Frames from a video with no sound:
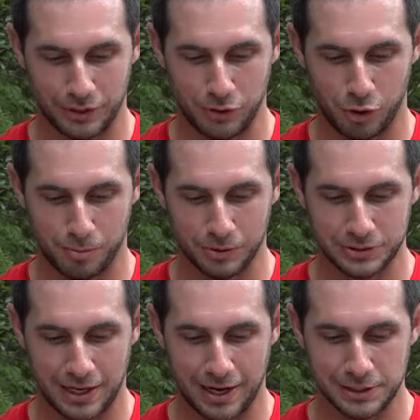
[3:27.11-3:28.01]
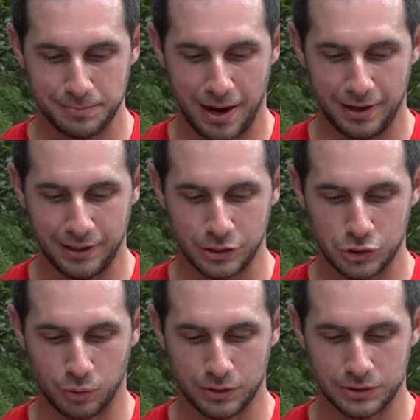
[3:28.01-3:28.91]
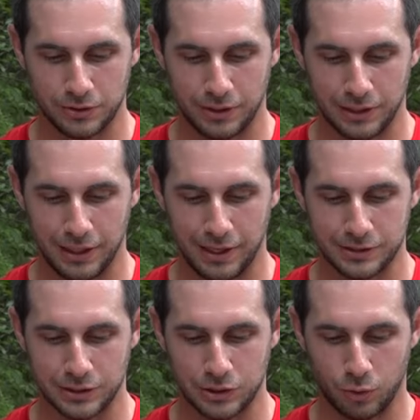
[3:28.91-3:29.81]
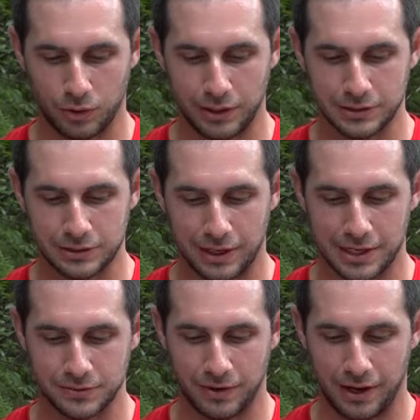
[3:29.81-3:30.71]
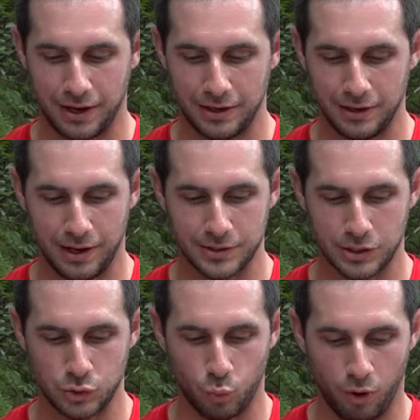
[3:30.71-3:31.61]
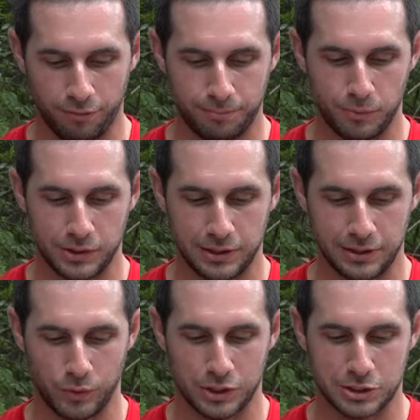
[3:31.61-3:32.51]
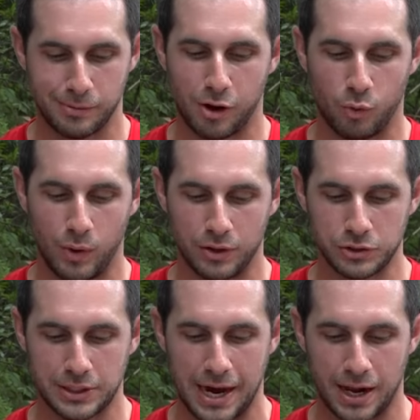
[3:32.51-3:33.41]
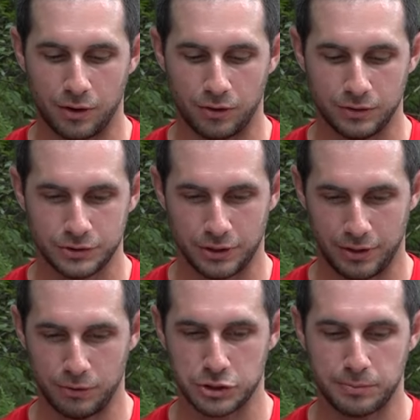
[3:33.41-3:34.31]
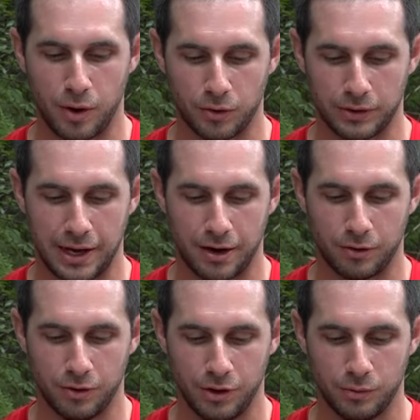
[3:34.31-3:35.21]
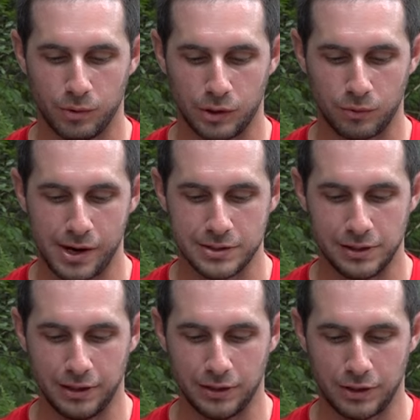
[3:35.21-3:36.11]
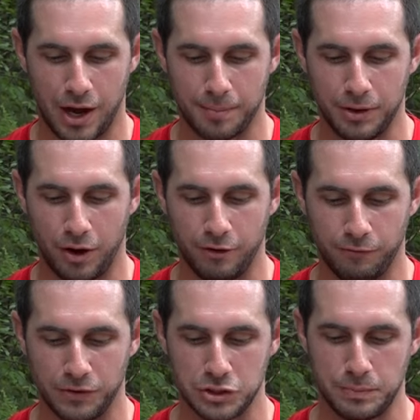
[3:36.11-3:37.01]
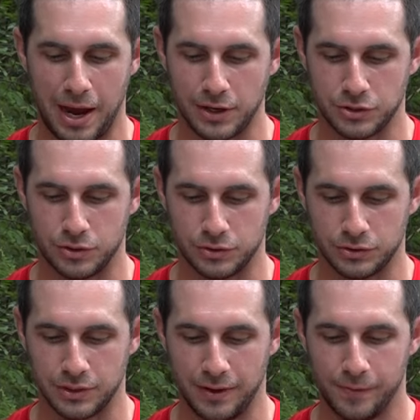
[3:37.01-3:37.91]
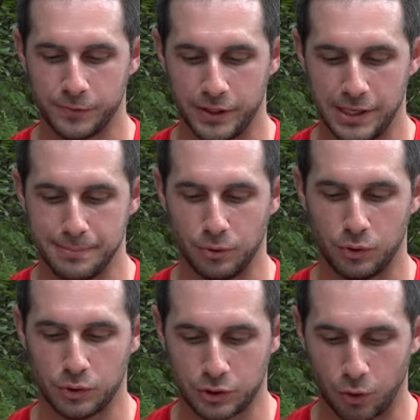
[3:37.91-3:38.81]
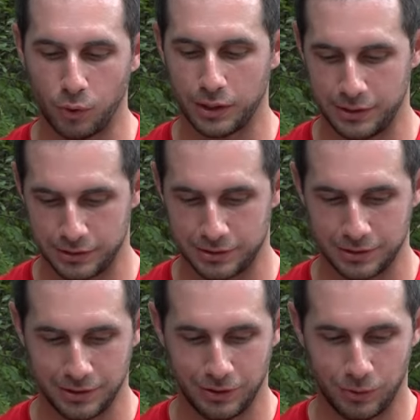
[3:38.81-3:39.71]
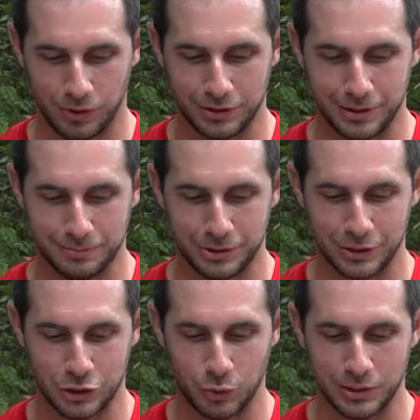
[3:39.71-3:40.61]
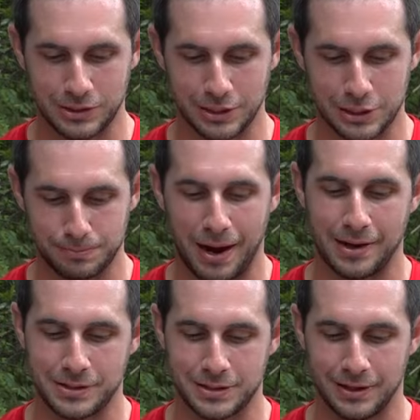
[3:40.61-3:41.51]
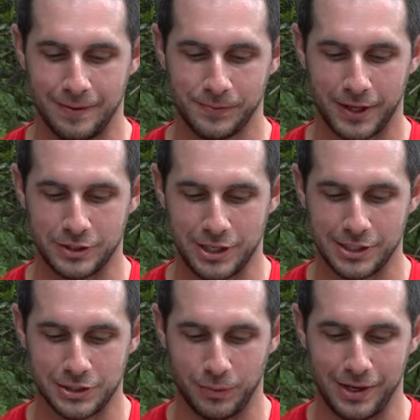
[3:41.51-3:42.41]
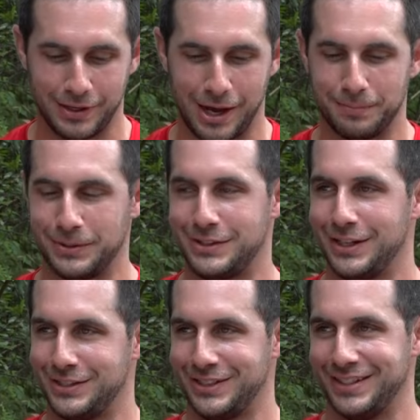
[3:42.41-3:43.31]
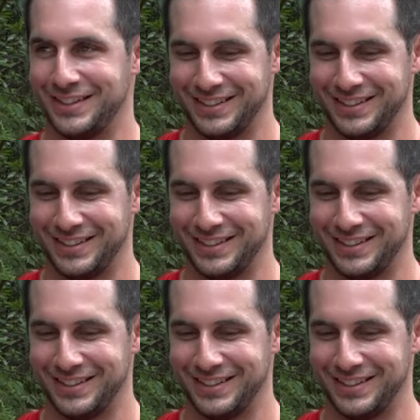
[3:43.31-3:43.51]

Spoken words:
their normal-sized body and short, sturdy legs, the Corgi is classified as a dwarf breed. When the small Welsh cattle, so there were smaller cattle, were grazing in common unfenced pastures, the nimble Corgis hoarded them to the choicest spots and chased away competition.